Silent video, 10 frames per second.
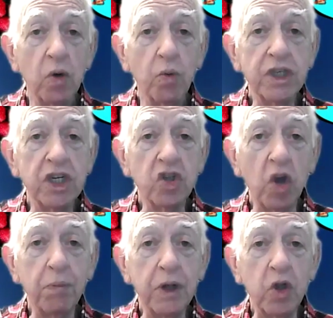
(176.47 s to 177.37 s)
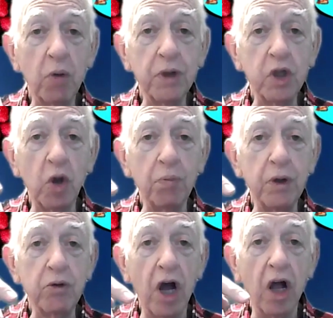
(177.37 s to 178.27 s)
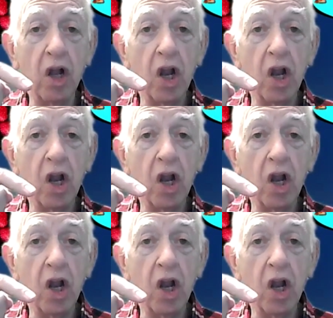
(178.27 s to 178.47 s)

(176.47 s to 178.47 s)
which is www